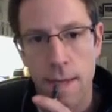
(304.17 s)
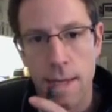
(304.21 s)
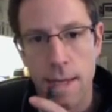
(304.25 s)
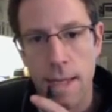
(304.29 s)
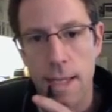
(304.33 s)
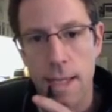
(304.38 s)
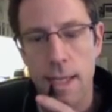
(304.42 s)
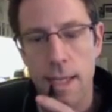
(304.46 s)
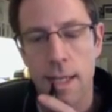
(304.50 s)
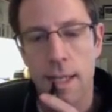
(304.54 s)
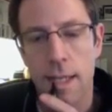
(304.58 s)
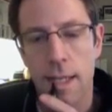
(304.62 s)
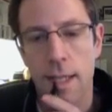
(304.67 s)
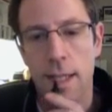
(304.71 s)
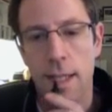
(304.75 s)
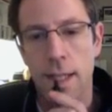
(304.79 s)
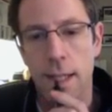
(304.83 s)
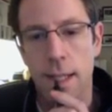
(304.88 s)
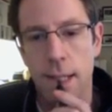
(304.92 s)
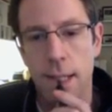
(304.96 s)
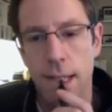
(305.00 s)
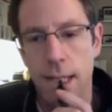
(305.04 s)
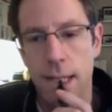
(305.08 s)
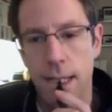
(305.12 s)

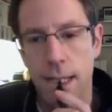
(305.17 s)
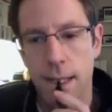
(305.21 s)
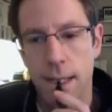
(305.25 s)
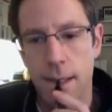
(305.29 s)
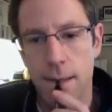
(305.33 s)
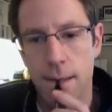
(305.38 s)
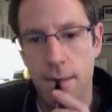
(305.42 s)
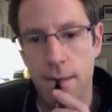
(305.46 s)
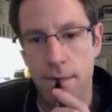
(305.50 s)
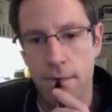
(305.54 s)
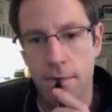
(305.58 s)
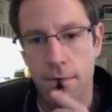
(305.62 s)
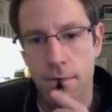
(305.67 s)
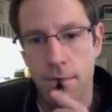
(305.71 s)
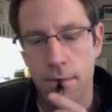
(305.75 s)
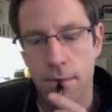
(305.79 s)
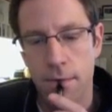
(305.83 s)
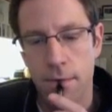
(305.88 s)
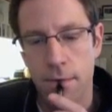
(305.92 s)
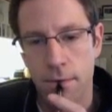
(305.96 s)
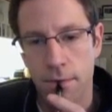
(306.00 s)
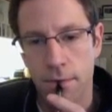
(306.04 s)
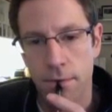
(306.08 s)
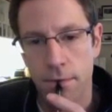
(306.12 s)

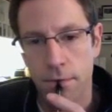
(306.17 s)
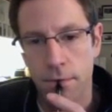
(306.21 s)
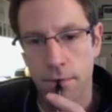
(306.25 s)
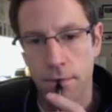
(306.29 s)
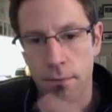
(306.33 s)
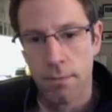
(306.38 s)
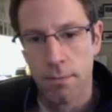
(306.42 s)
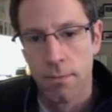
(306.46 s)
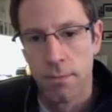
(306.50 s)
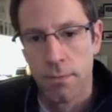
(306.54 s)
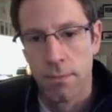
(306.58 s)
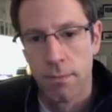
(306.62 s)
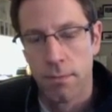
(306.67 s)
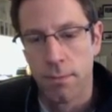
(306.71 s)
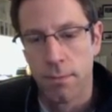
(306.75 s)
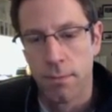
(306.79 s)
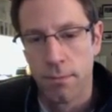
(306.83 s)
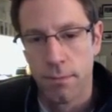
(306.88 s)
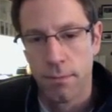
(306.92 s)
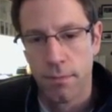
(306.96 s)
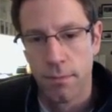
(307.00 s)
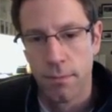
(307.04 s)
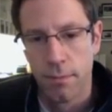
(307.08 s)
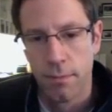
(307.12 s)

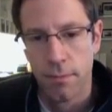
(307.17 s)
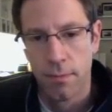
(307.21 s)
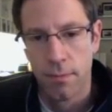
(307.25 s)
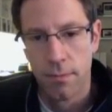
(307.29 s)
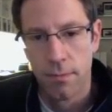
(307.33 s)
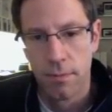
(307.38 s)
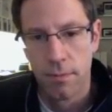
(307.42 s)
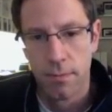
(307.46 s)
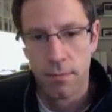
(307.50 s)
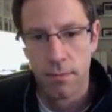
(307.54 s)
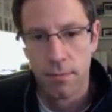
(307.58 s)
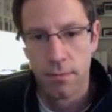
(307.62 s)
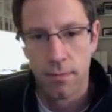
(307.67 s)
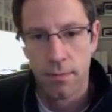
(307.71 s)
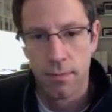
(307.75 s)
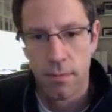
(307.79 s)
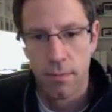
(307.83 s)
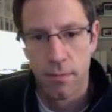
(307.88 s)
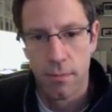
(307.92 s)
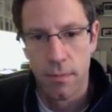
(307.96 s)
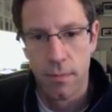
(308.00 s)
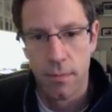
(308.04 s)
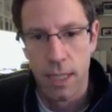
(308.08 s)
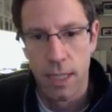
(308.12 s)

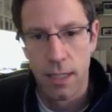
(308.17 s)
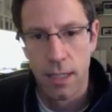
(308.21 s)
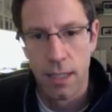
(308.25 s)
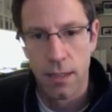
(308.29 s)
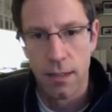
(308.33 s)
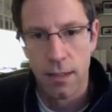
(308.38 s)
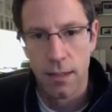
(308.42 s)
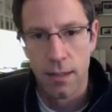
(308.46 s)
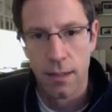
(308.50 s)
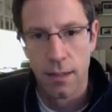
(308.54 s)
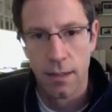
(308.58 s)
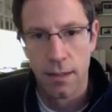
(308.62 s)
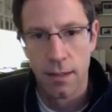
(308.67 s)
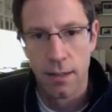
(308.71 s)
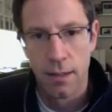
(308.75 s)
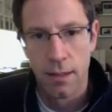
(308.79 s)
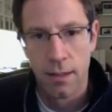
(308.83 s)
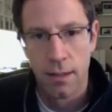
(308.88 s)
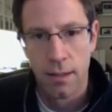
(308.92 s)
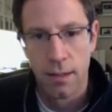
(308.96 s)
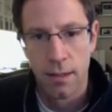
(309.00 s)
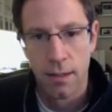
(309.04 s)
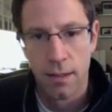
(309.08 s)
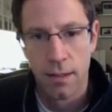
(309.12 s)

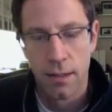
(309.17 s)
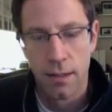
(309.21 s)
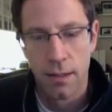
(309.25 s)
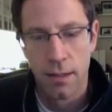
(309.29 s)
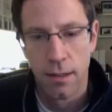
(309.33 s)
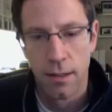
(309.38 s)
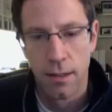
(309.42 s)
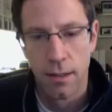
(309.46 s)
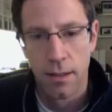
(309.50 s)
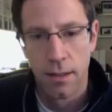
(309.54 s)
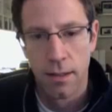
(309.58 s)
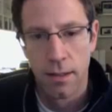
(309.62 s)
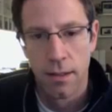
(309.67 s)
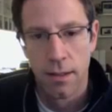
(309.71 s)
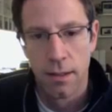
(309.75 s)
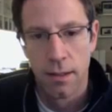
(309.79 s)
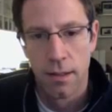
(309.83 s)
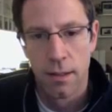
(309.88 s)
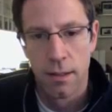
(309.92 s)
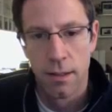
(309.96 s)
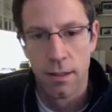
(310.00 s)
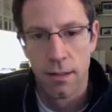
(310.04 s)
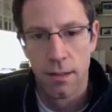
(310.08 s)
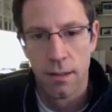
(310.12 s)

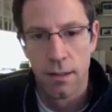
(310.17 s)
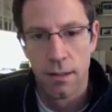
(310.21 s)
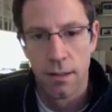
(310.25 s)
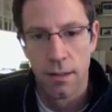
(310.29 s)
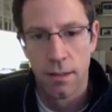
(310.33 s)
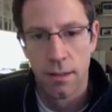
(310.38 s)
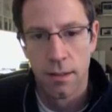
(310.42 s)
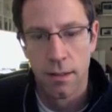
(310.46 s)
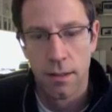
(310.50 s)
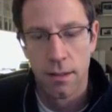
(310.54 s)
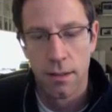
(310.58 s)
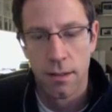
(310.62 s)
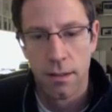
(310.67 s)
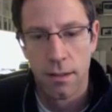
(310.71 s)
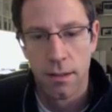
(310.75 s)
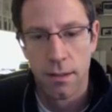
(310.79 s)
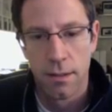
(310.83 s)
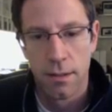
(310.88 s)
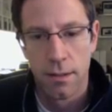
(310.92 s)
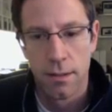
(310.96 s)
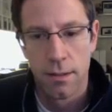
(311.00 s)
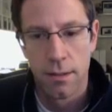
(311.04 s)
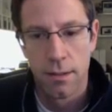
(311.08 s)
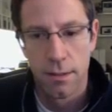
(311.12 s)

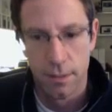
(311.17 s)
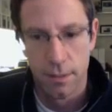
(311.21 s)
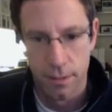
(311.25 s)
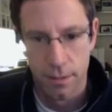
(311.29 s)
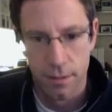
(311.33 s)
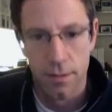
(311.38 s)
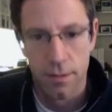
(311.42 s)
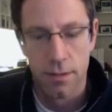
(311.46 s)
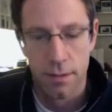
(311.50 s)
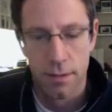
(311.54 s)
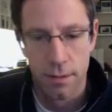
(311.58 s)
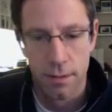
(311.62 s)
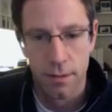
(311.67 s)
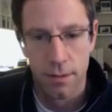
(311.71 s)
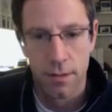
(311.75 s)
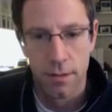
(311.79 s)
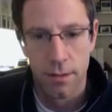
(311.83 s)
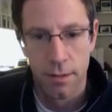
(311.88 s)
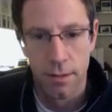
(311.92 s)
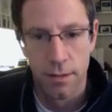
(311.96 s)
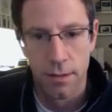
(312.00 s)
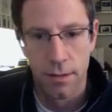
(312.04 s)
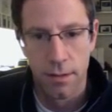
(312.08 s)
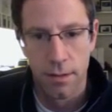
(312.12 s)
[no speech]